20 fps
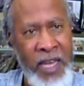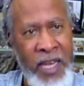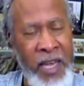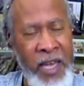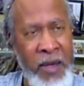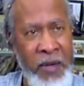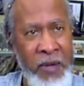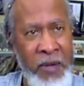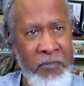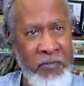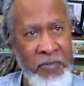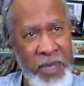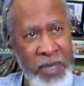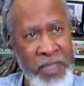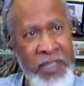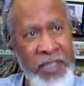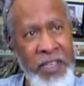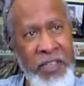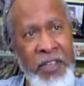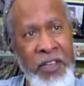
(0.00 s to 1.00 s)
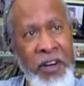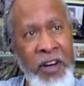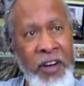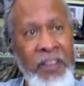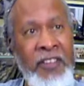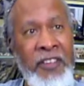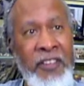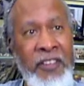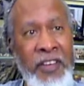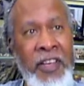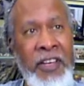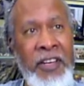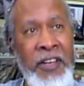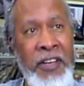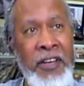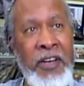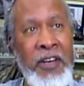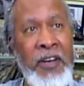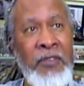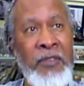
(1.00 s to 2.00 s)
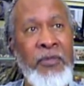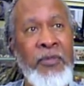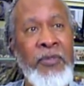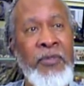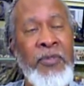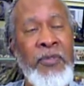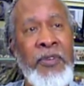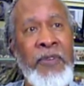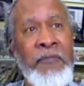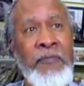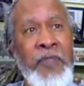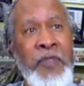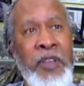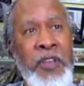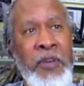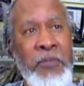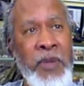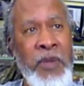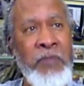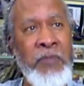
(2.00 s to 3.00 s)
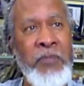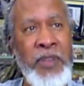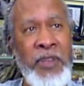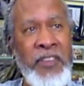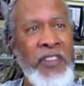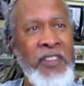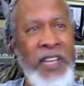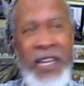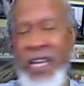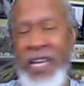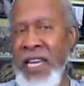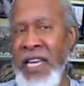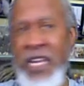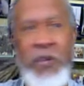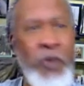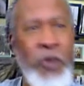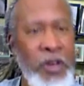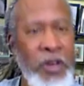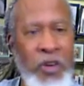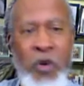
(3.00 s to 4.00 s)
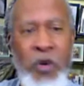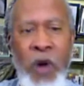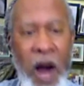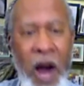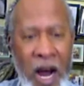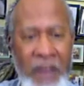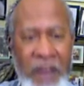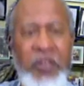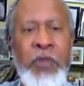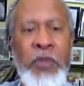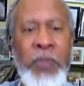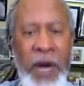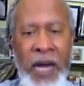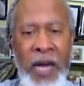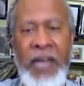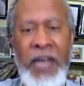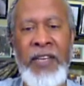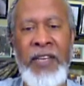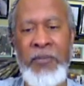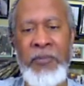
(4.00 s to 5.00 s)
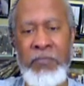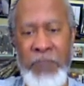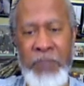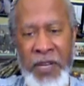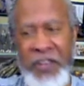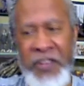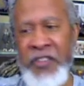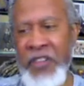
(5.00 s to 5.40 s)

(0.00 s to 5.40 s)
But there are a set of commitments that anyone who occupies business,